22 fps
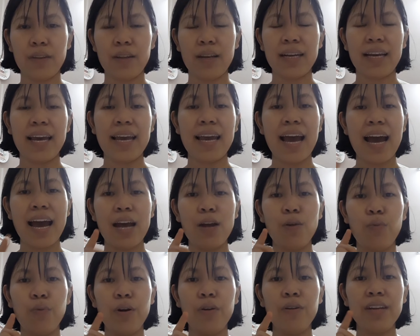Okay, I
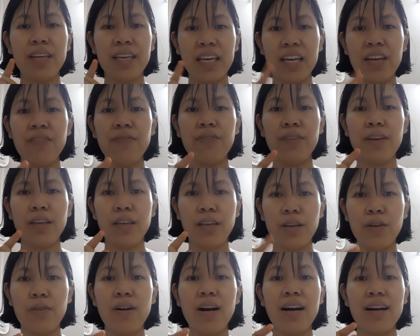will give
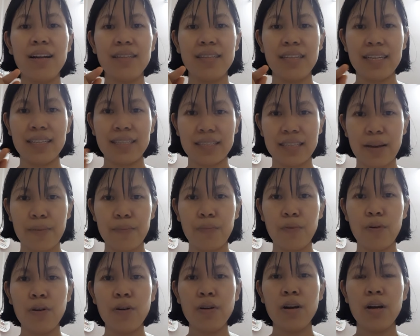you an
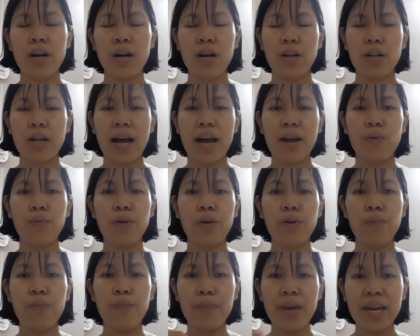example. I
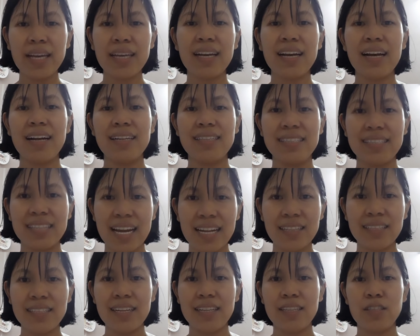will make a
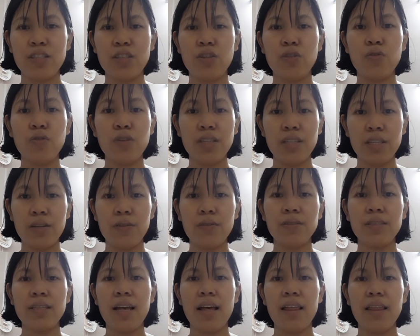sentence to
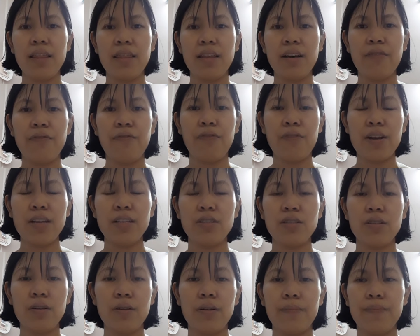use the phrase